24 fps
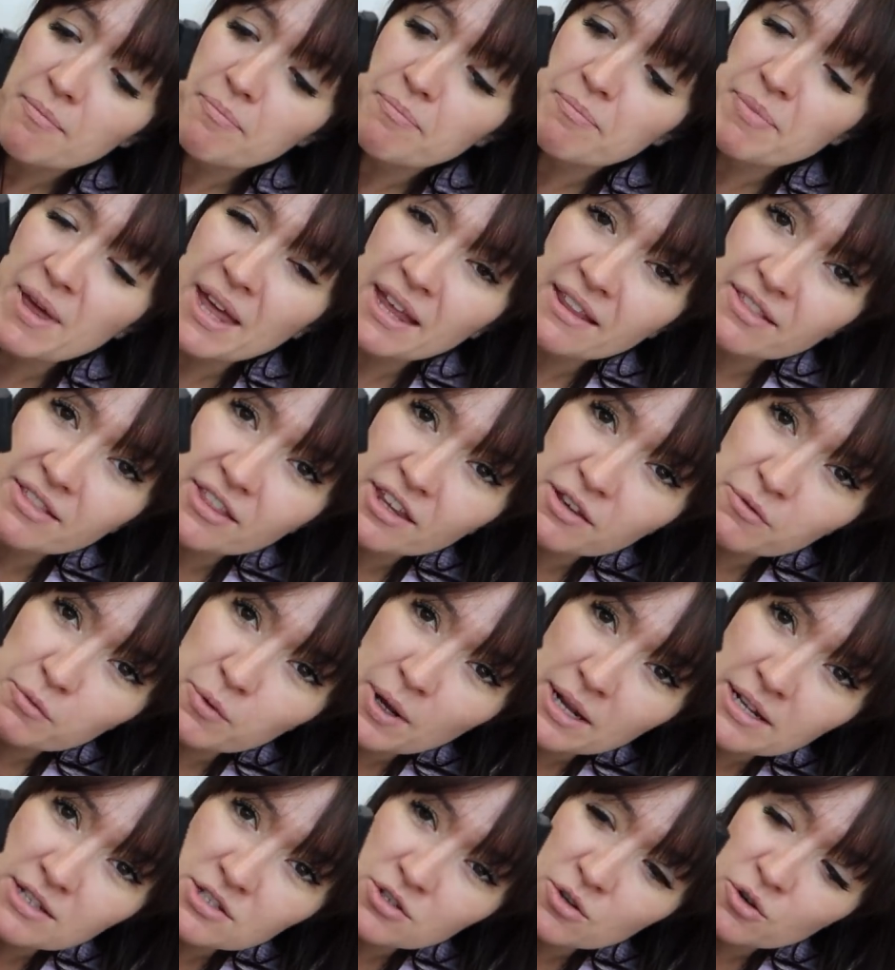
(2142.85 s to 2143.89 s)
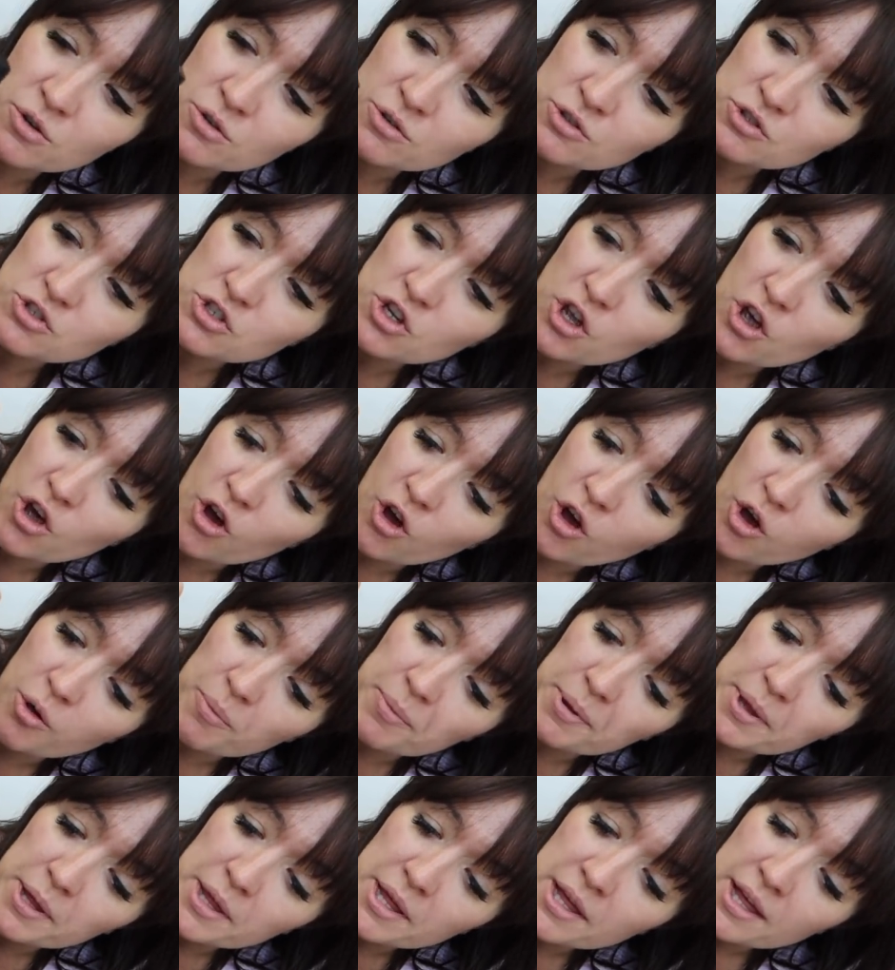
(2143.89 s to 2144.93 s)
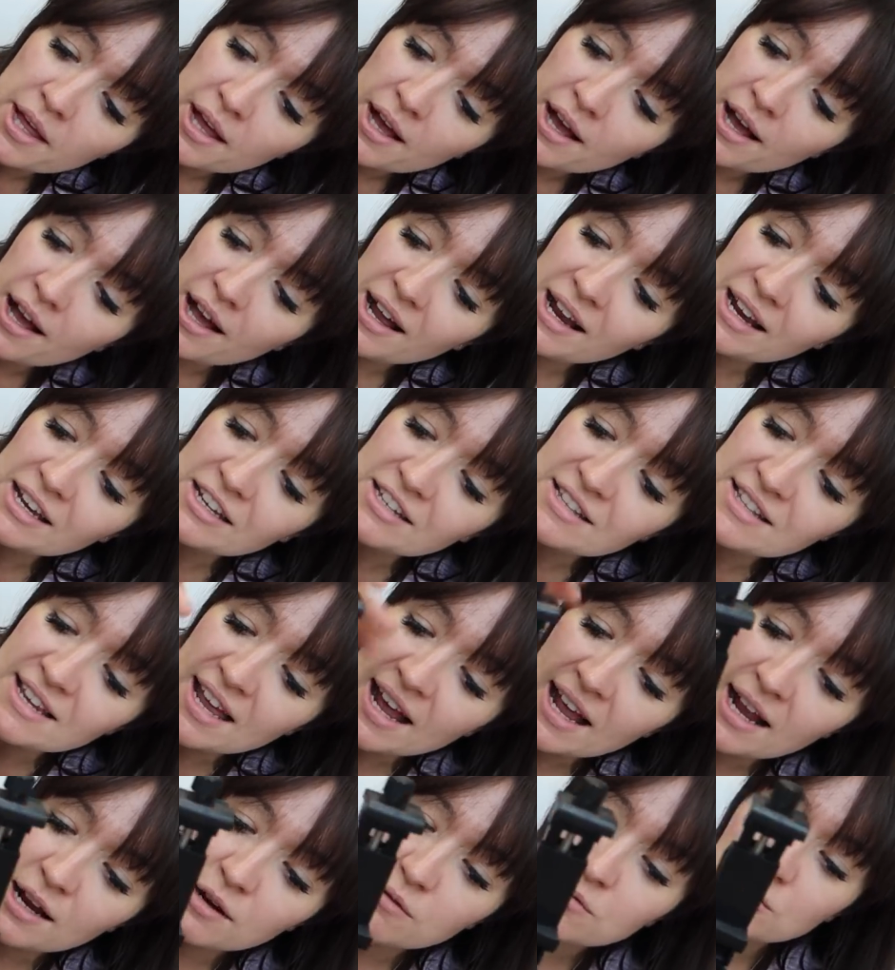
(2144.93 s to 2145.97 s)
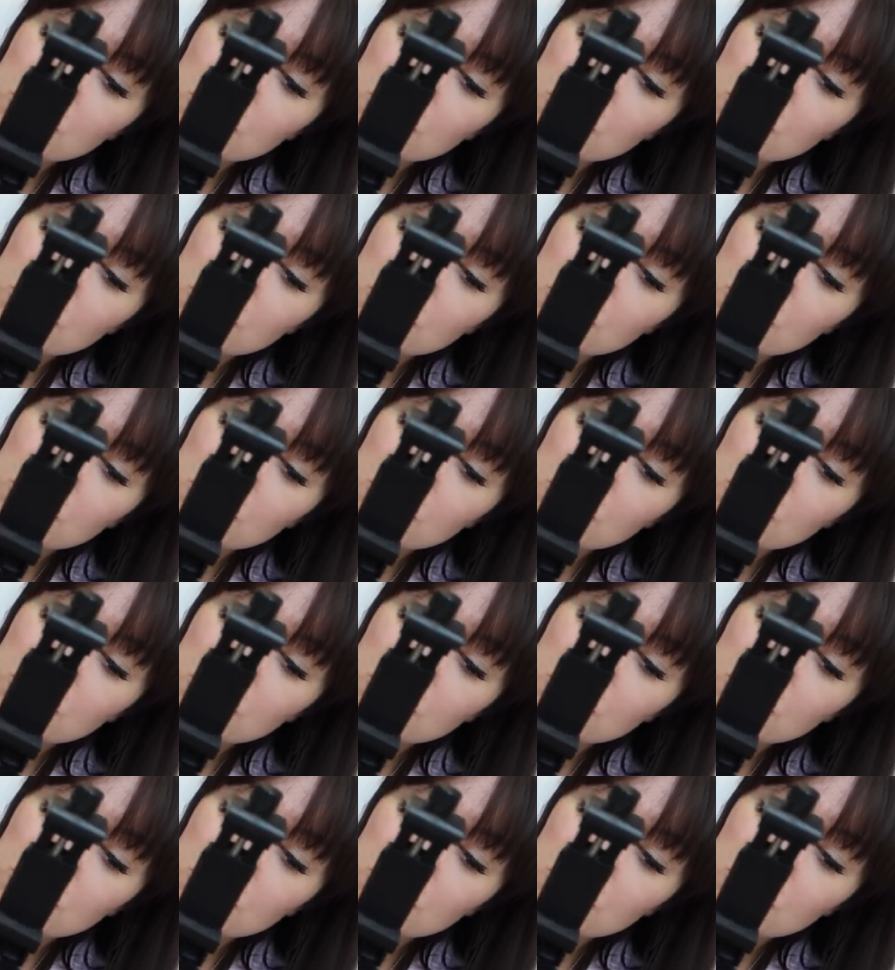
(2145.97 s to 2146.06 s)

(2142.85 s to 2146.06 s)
bit that went on top. I now